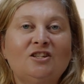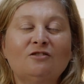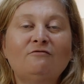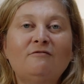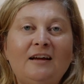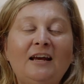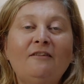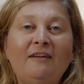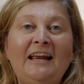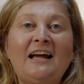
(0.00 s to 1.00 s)
to
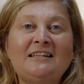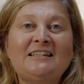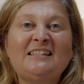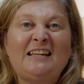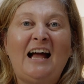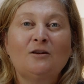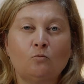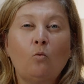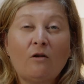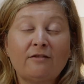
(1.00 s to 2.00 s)
really
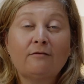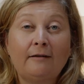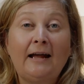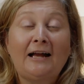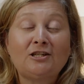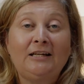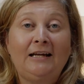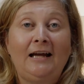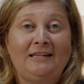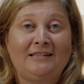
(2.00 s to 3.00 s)
understand what 3
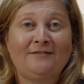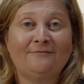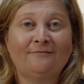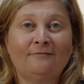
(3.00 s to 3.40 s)
actually is.